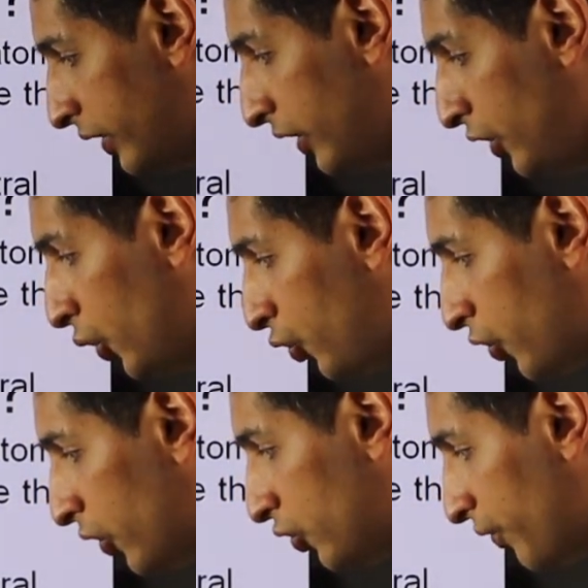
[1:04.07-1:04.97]
the
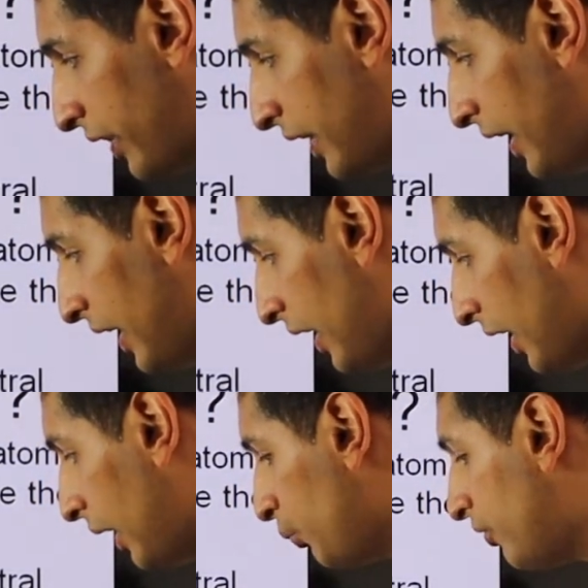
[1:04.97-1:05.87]
neutrons over there,
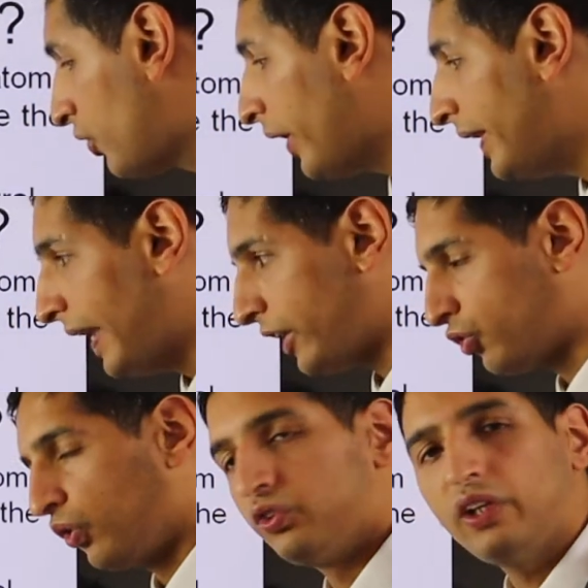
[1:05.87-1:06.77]
and we've got electrons.